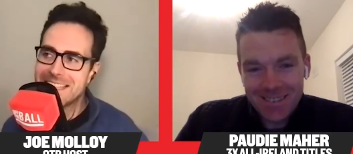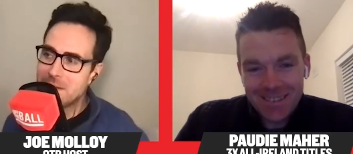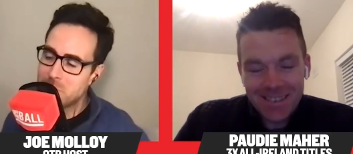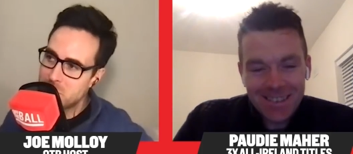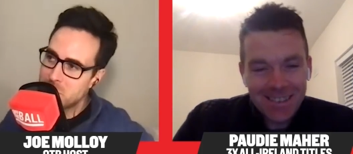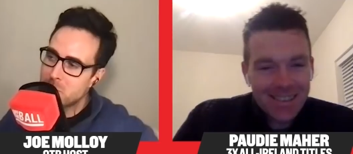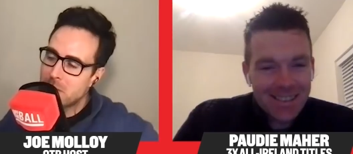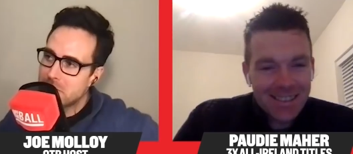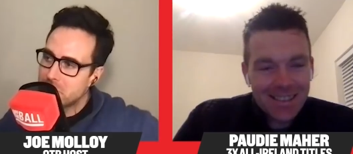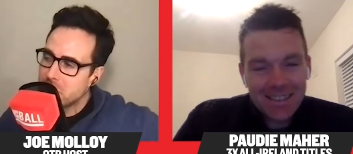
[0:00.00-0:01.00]
Speaker 1: uh, that must have been
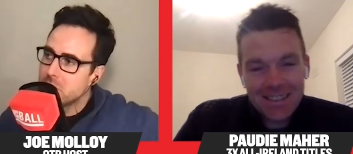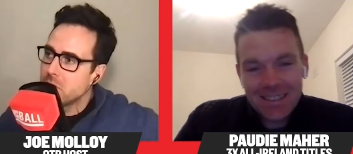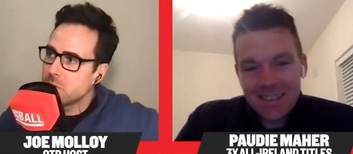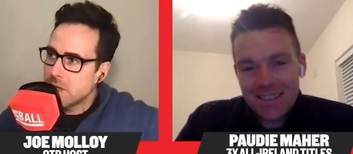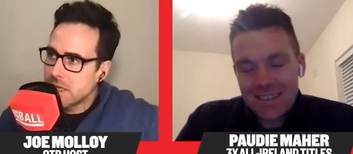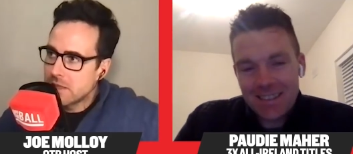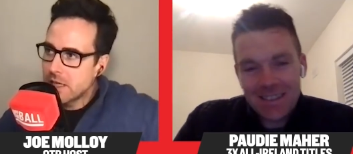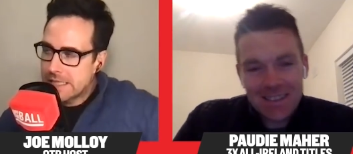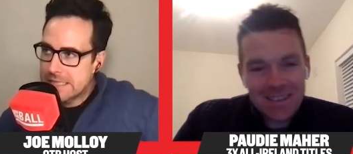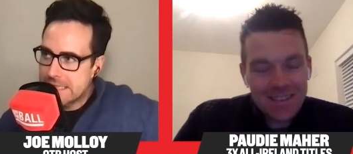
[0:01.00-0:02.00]
great for you though. In
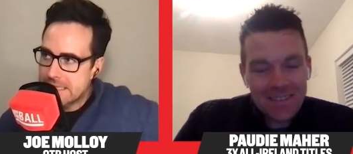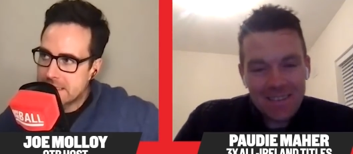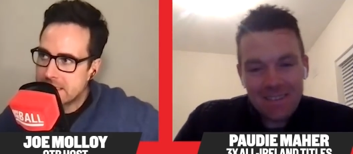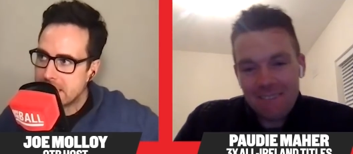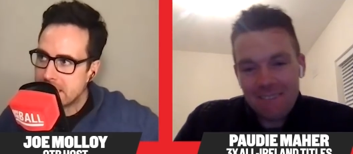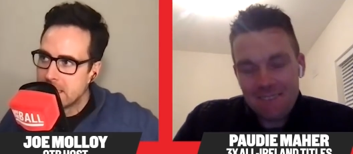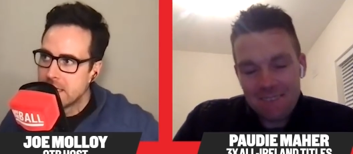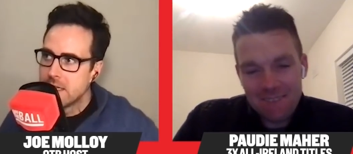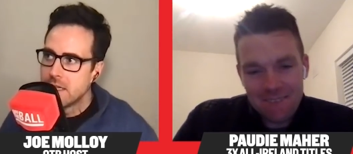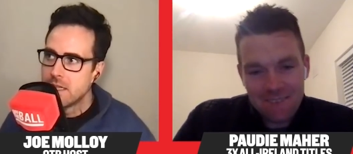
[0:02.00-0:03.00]
nineteen,
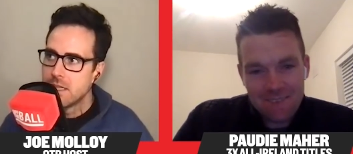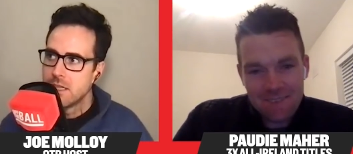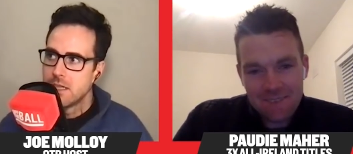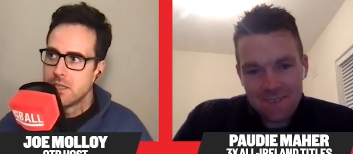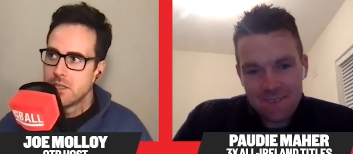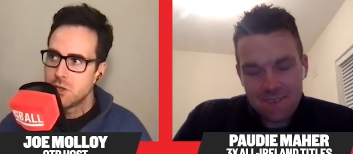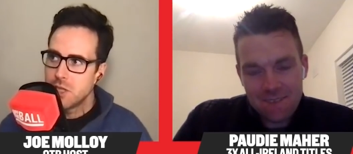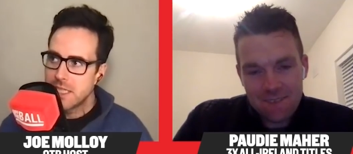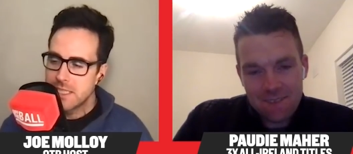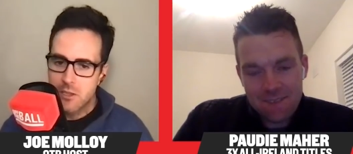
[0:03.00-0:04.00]

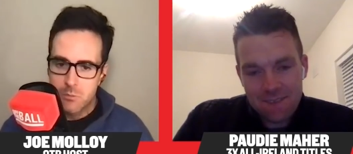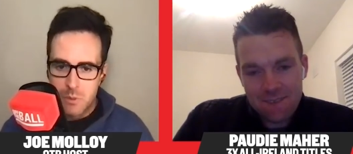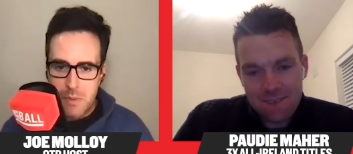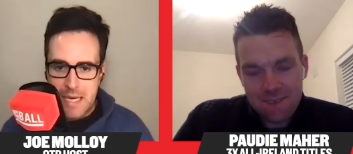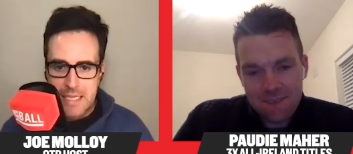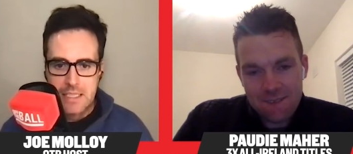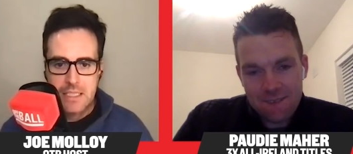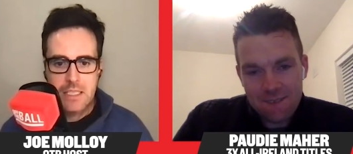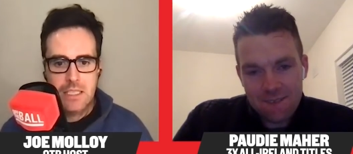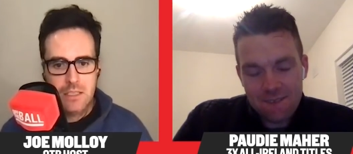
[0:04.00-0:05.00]
Sheedy coming
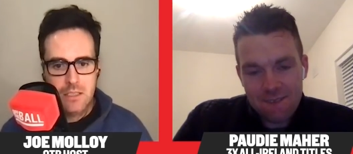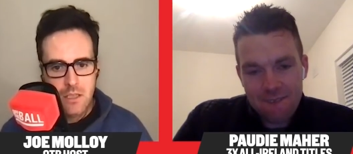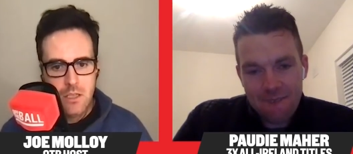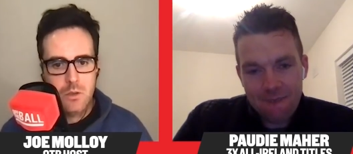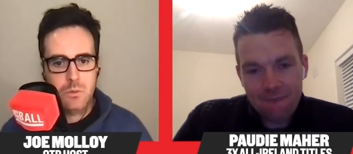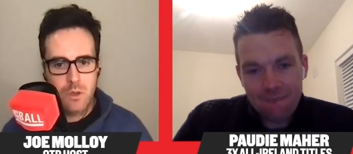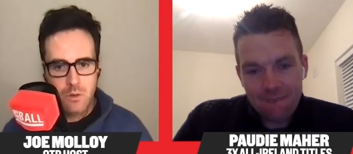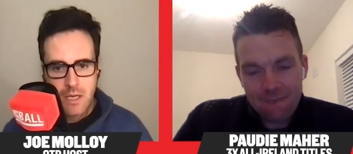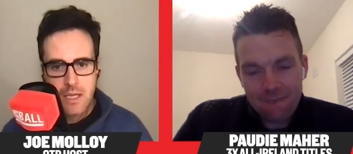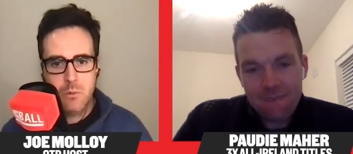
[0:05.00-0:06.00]
back. You know,
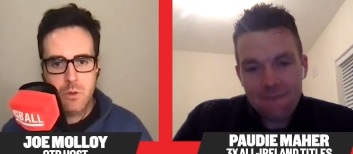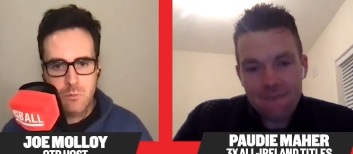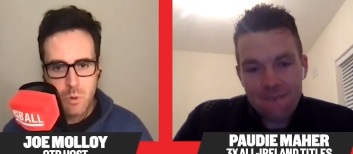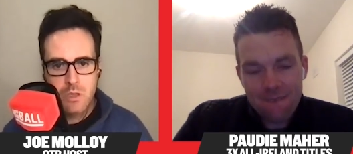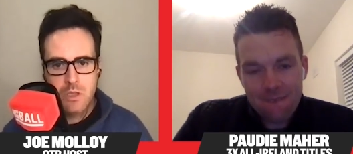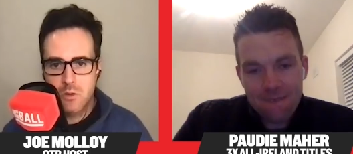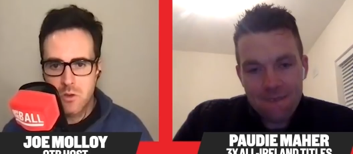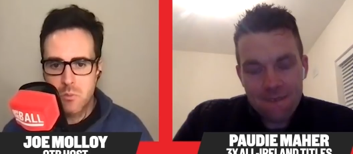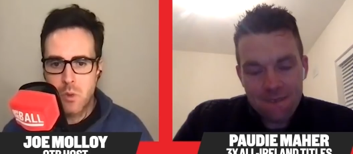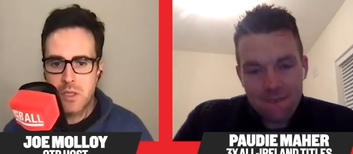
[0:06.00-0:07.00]
okay, we're we're in a
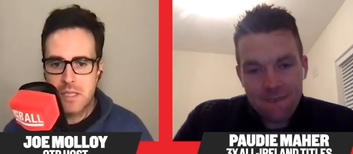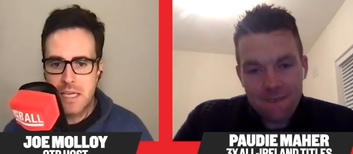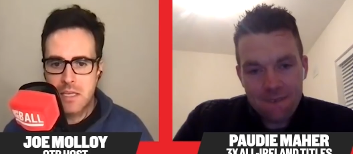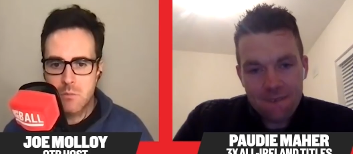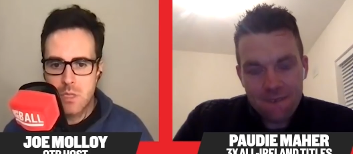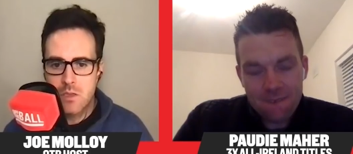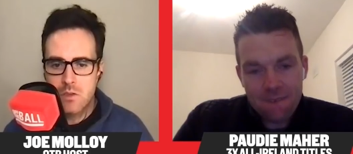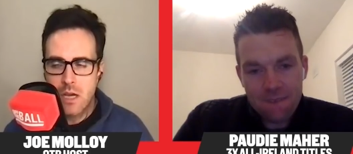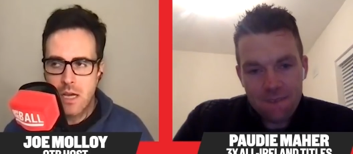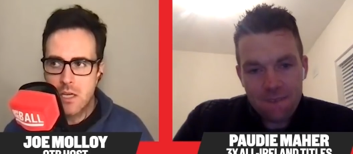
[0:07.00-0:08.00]
good spot again
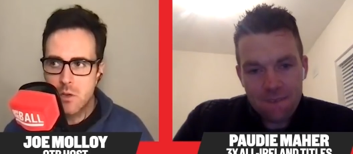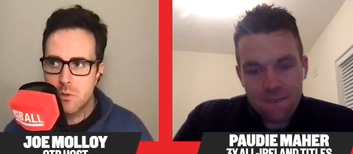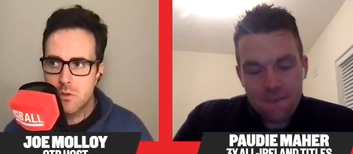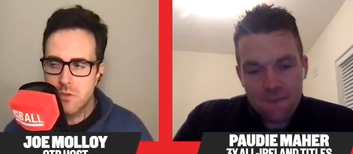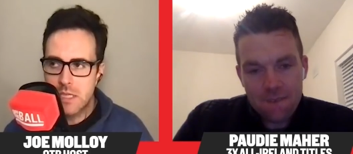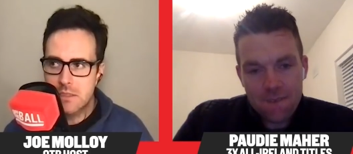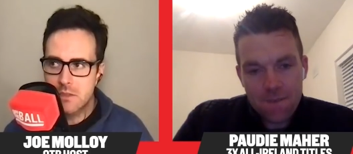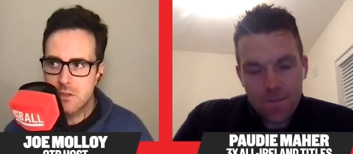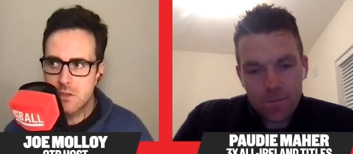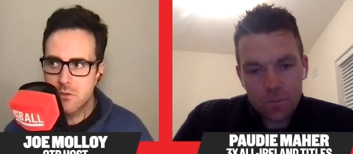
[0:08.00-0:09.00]
because I always
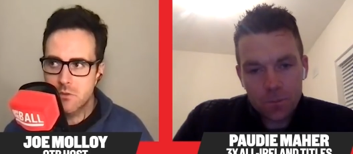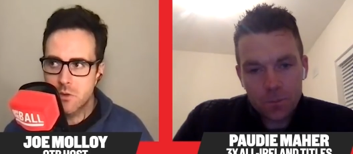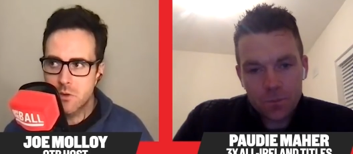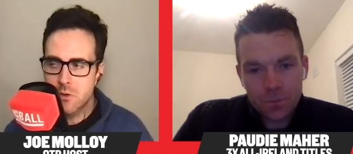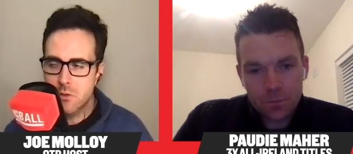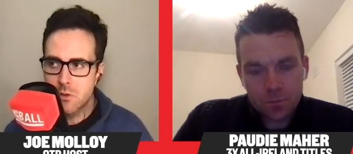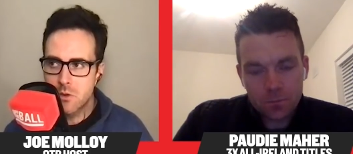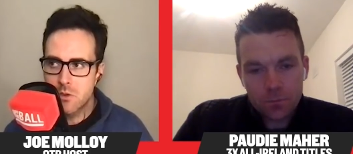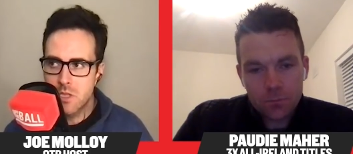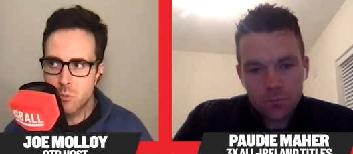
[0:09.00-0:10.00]
felt for
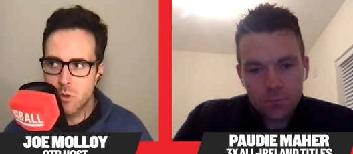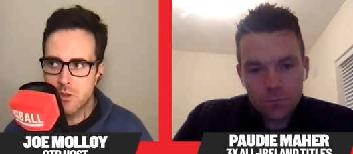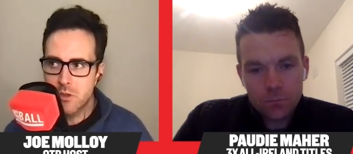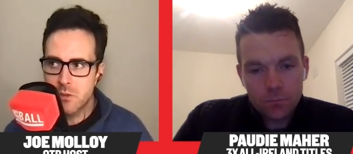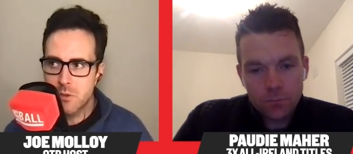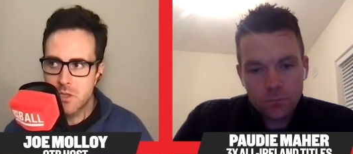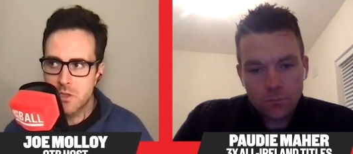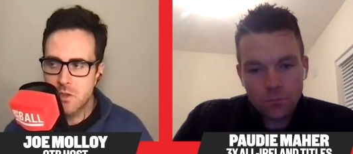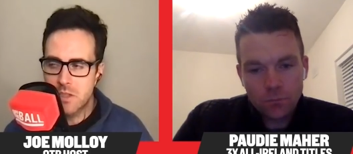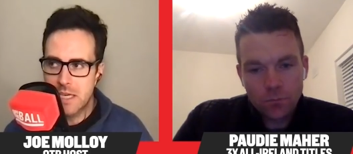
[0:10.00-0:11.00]
your Tipperary
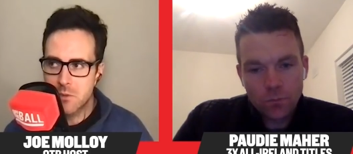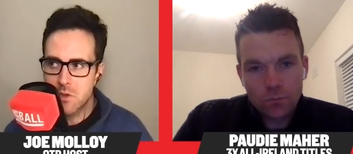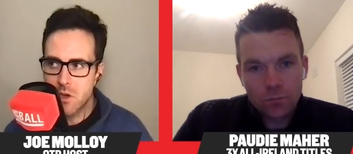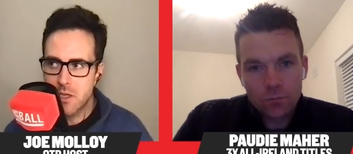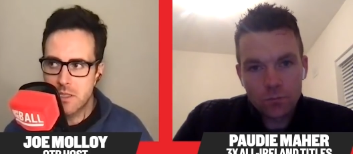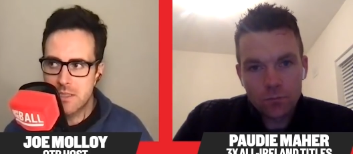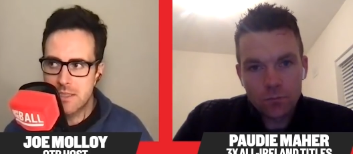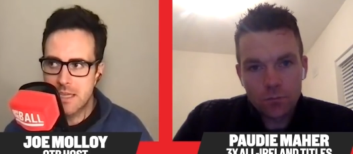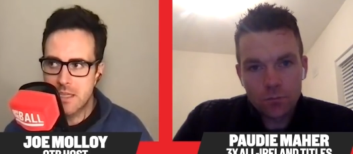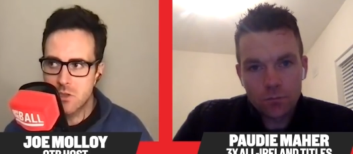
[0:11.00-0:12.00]
generation on the outside
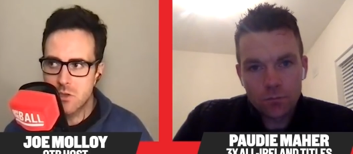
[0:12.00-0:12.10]
that